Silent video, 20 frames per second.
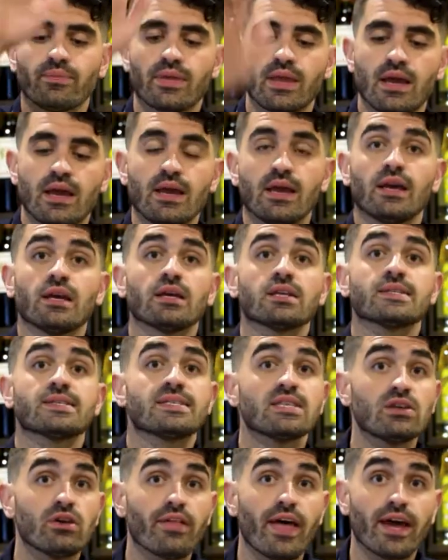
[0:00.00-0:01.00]

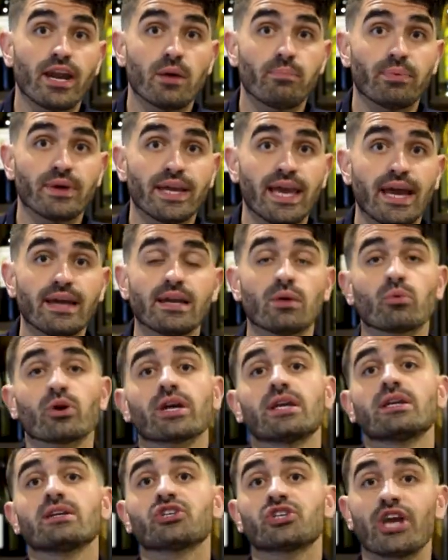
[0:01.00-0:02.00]
seal that up again, and we're
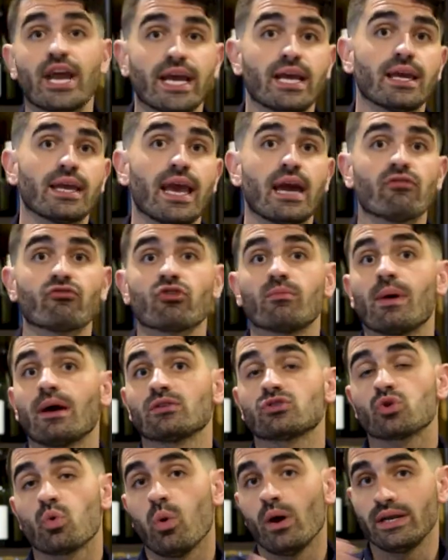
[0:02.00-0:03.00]
gonna shake again for
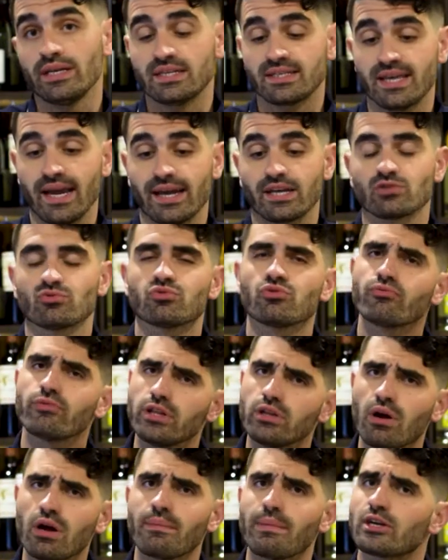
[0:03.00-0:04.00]
about 20 seconds. We
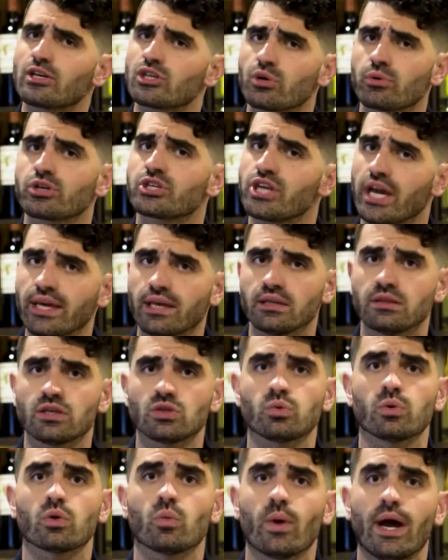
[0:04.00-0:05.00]
really wanna make sure we're shaking
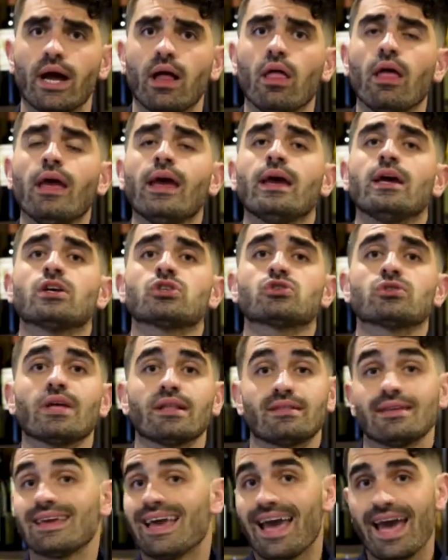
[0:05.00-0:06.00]
this one well, so
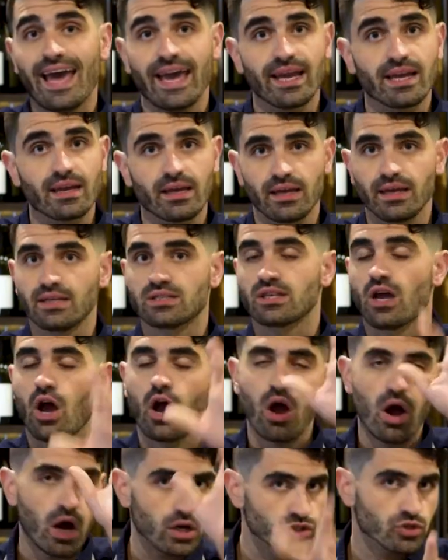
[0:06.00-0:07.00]
that the egg is
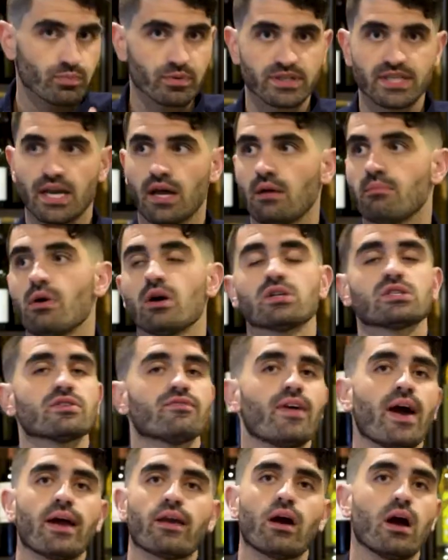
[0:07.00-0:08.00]
100%
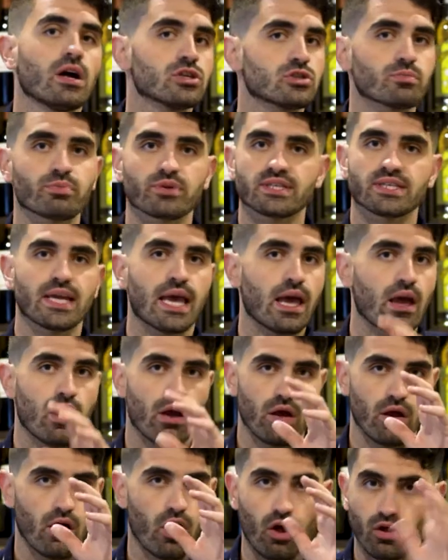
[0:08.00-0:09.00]
emulsified, 100%
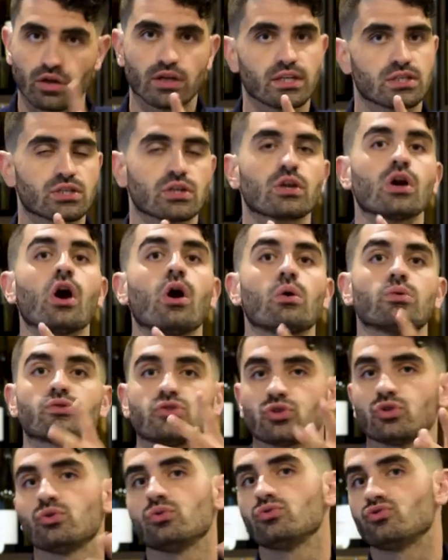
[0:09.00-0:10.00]
all good to go
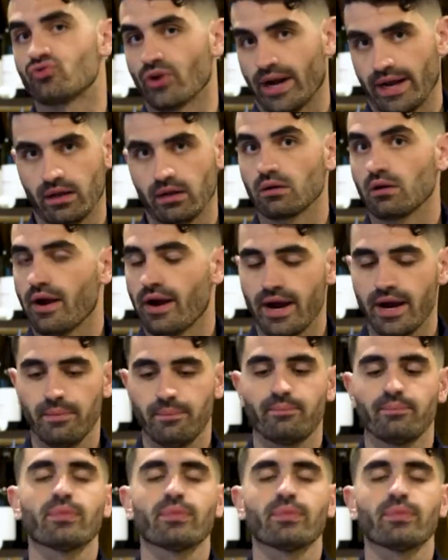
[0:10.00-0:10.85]
to drink, all right?